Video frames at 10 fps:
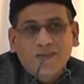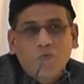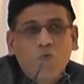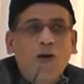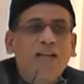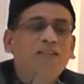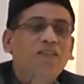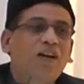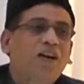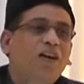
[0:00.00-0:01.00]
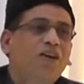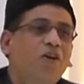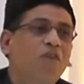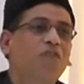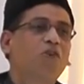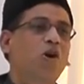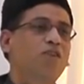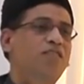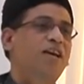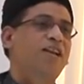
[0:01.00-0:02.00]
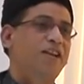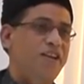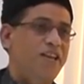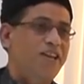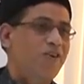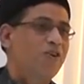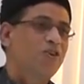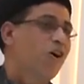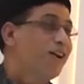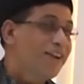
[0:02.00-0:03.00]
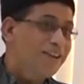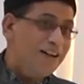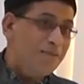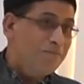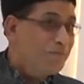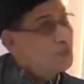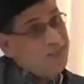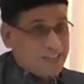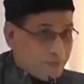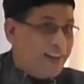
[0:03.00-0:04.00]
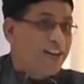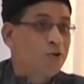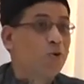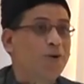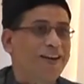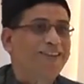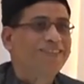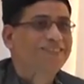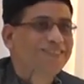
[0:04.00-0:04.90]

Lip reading: 1/3 of your salary or your income, businessmen included,